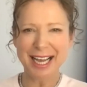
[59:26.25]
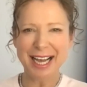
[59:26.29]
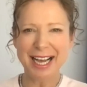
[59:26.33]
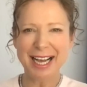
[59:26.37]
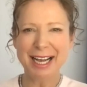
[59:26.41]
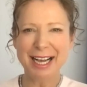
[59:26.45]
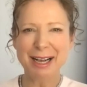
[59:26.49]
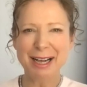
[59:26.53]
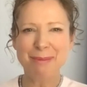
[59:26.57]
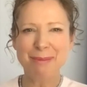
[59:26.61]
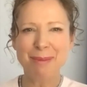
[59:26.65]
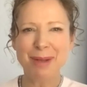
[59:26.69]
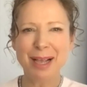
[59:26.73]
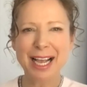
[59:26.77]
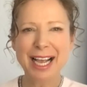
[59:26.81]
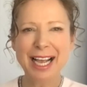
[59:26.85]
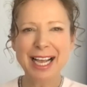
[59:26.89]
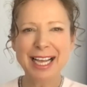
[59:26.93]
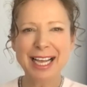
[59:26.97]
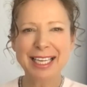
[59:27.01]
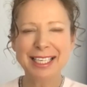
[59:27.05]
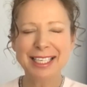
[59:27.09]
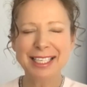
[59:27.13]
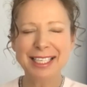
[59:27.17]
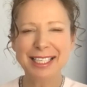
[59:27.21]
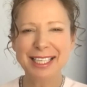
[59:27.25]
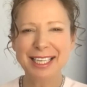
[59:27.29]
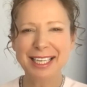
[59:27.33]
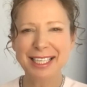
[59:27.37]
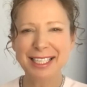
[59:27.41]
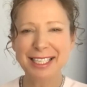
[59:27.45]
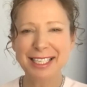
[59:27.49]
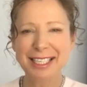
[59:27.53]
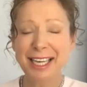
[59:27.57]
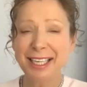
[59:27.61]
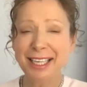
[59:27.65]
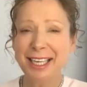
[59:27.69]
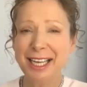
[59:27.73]

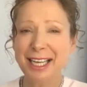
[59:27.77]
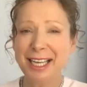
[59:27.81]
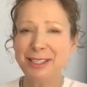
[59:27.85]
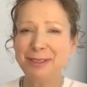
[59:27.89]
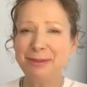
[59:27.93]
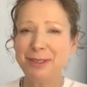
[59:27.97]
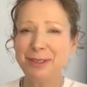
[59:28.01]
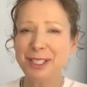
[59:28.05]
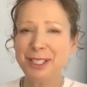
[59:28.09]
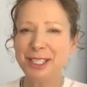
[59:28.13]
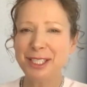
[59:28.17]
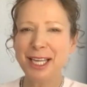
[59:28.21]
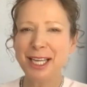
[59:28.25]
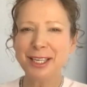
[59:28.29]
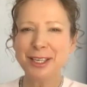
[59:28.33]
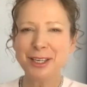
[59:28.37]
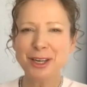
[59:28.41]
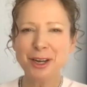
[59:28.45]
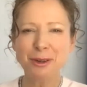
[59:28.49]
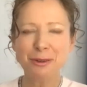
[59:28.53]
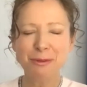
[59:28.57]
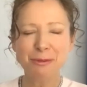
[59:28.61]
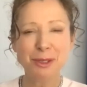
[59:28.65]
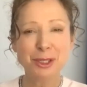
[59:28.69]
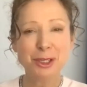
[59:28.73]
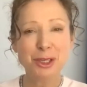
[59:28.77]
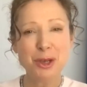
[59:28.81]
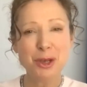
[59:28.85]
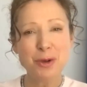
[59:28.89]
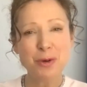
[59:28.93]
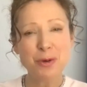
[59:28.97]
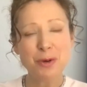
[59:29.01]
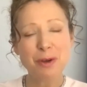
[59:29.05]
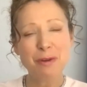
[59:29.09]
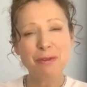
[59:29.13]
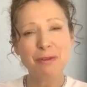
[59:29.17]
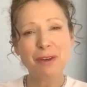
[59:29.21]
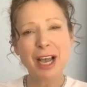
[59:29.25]
Doug, as we started out with
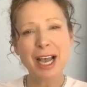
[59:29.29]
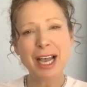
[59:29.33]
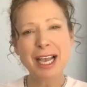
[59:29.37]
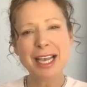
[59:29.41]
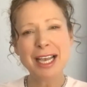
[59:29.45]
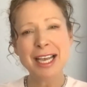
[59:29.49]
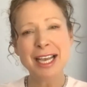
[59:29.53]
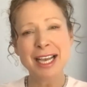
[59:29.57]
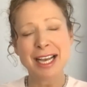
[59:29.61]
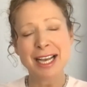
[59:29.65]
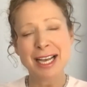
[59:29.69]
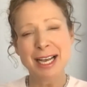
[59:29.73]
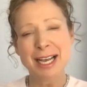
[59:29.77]
you, if I